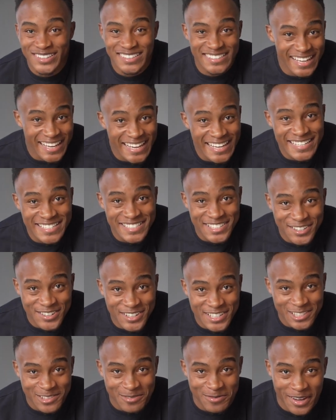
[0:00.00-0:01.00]

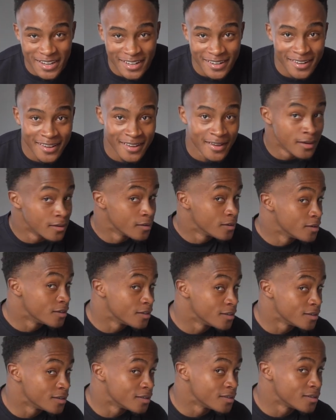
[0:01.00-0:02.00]
Dangerous, man.
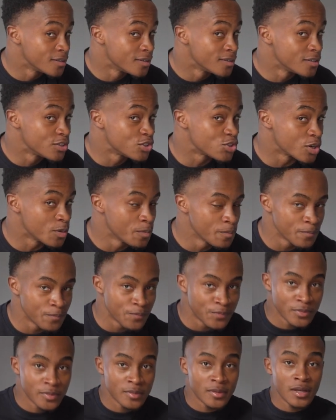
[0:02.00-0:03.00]
Trim,
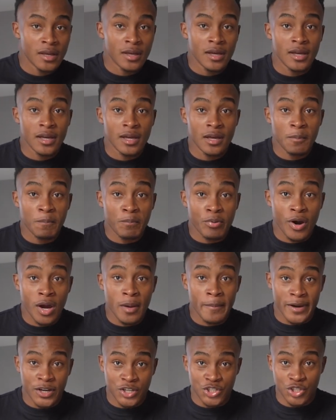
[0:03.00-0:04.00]

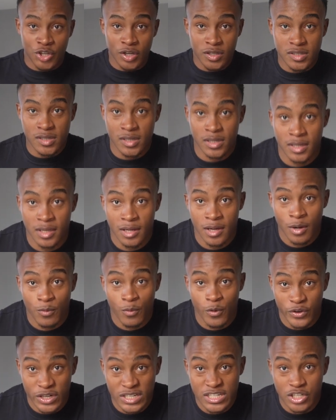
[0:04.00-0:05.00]
Primark shirt,
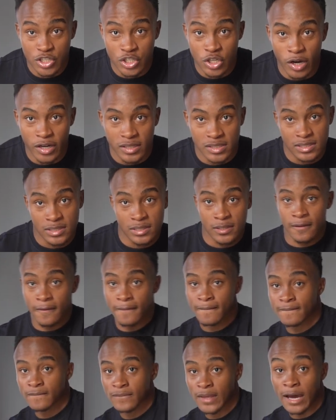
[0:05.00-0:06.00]
we're ready to dance.
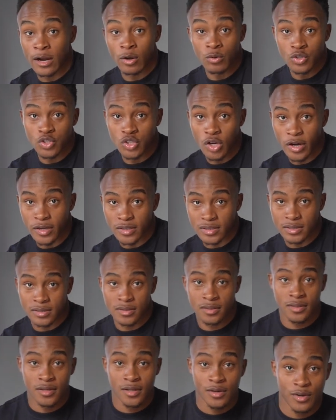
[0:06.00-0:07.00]
I don't
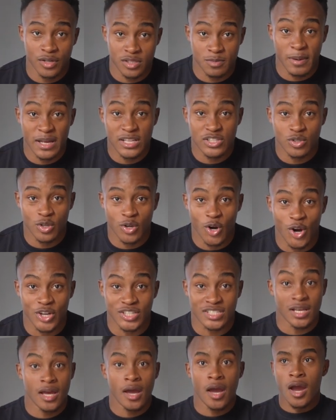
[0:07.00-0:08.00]
dance, because man's not
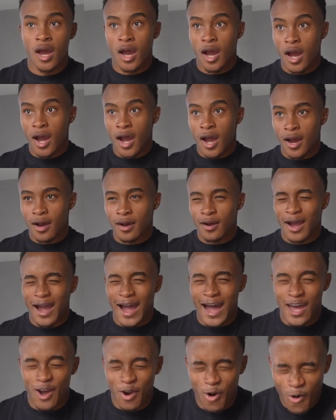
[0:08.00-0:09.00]
hot.
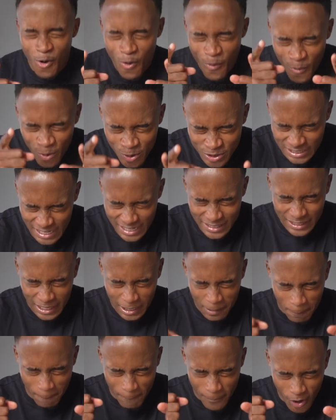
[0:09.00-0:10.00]
I almost had
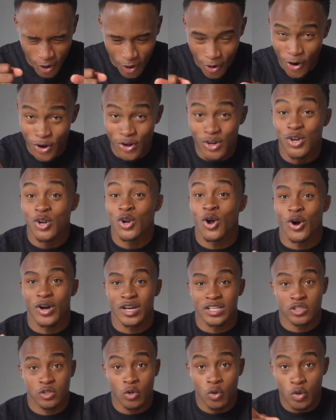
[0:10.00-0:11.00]
that bar on lock,
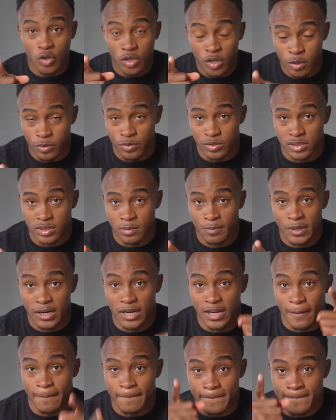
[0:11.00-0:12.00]
so close. But
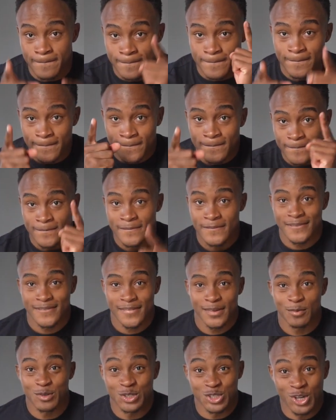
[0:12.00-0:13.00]
hey,
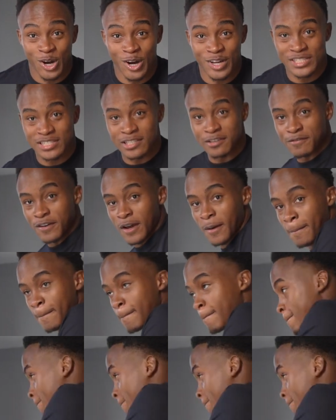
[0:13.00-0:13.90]
we're dancing, fam.